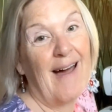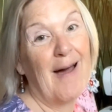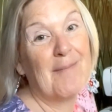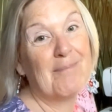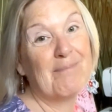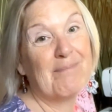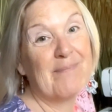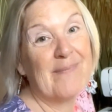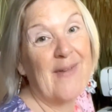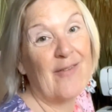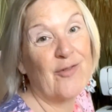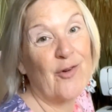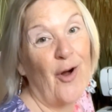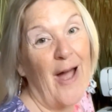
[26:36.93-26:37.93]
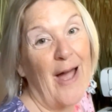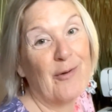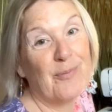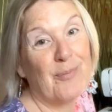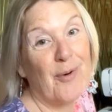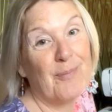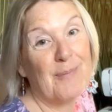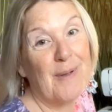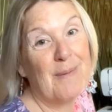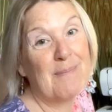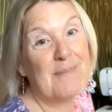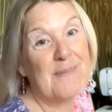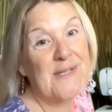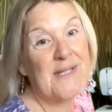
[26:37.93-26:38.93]
I've got health
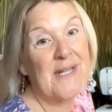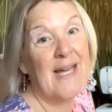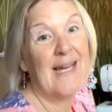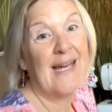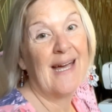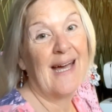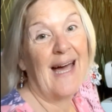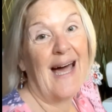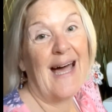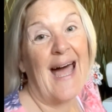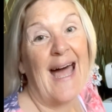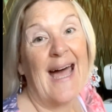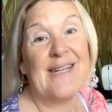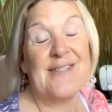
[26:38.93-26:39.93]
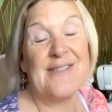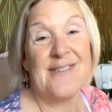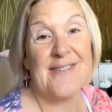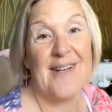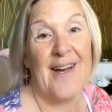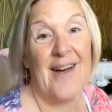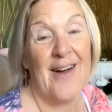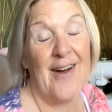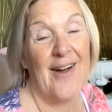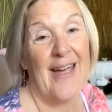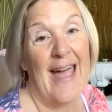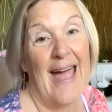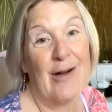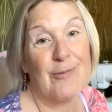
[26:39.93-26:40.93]
problems. And
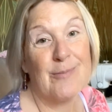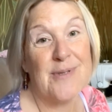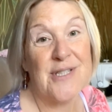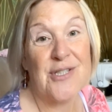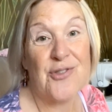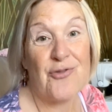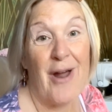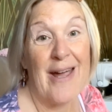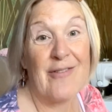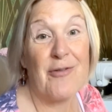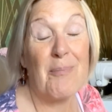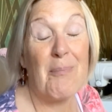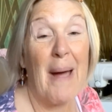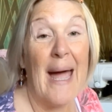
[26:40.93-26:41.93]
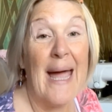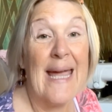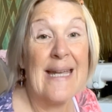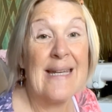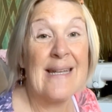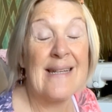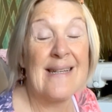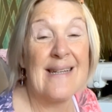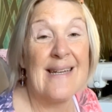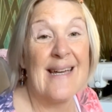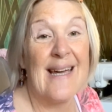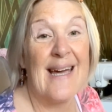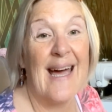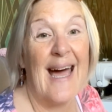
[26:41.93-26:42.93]
it helps distract from pain.
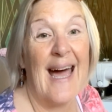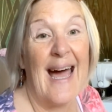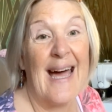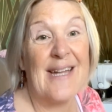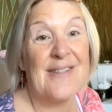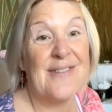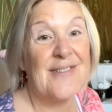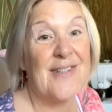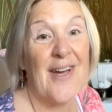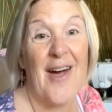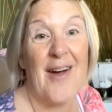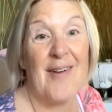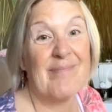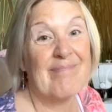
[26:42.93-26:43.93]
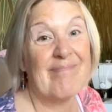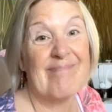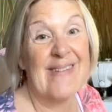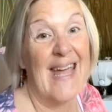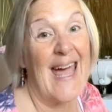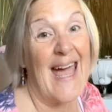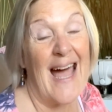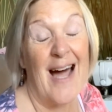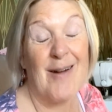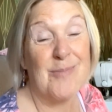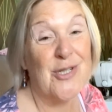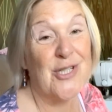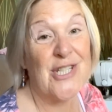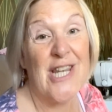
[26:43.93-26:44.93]
And yeah,
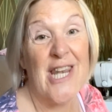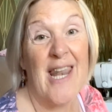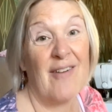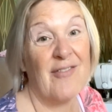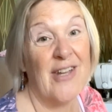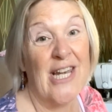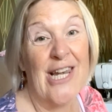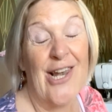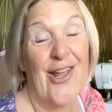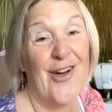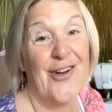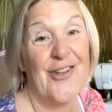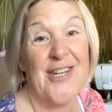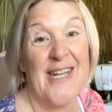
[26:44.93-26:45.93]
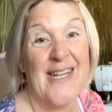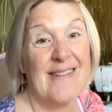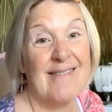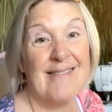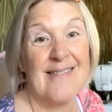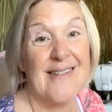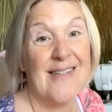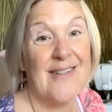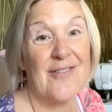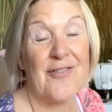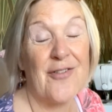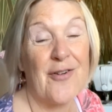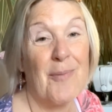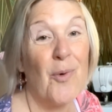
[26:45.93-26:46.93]
I'm just loving learning
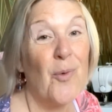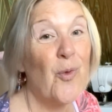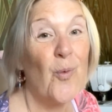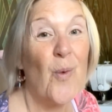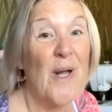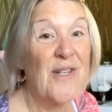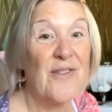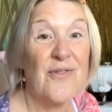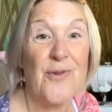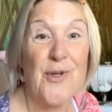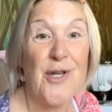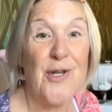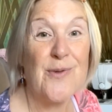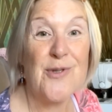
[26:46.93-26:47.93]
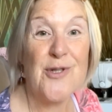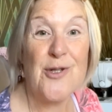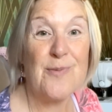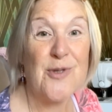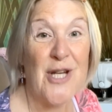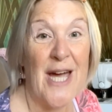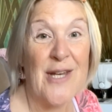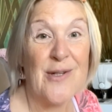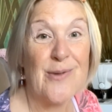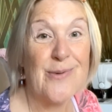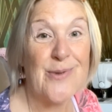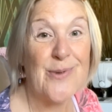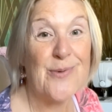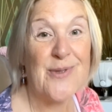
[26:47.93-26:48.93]
from all the wonderful YouTube
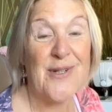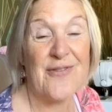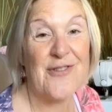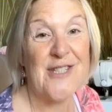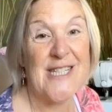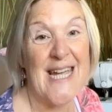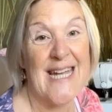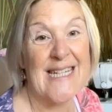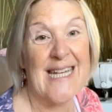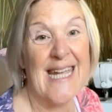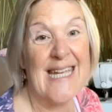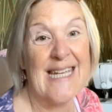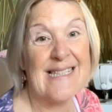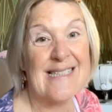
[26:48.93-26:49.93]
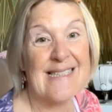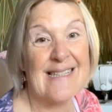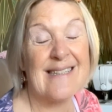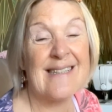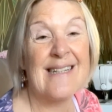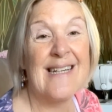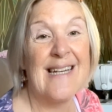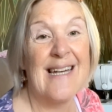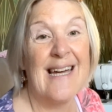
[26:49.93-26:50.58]
channels, all different techniques. And